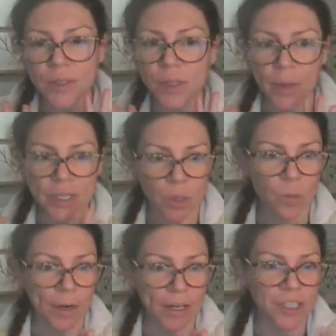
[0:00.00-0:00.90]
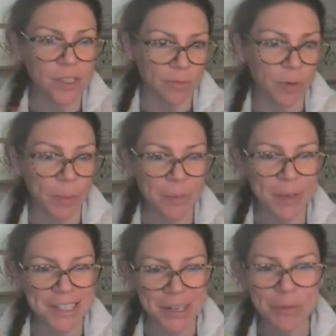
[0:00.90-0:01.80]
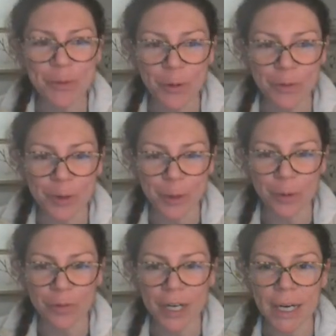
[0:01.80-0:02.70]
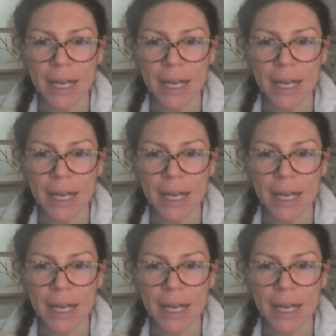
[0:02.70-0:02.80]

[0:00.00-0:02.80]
So I don't want to just repeat myself over and over.